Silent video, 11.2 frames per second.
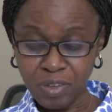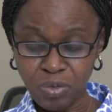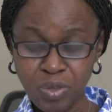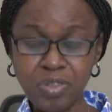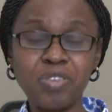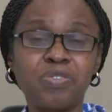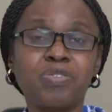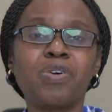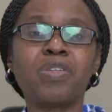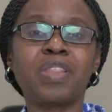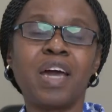
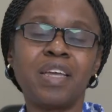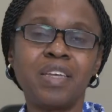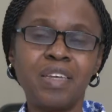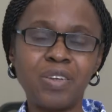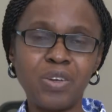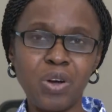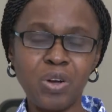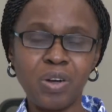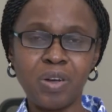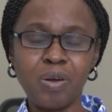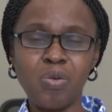24, that
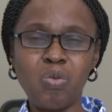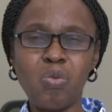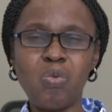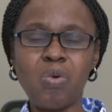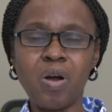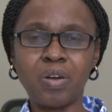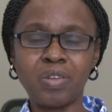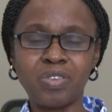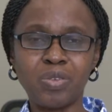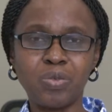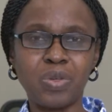Enoch
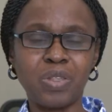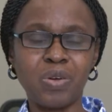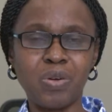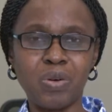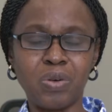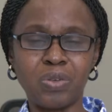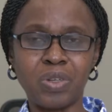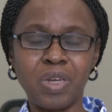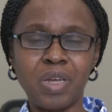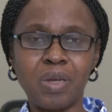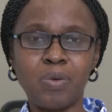walked with God.
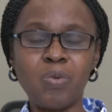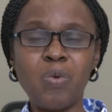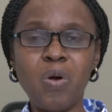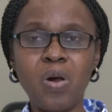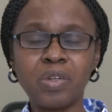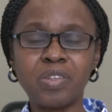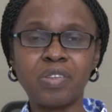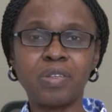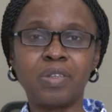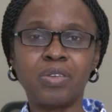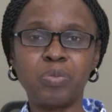
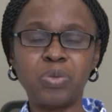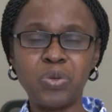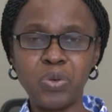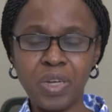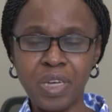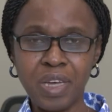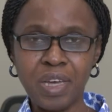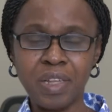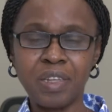Walked, W-A-L-K-E-D.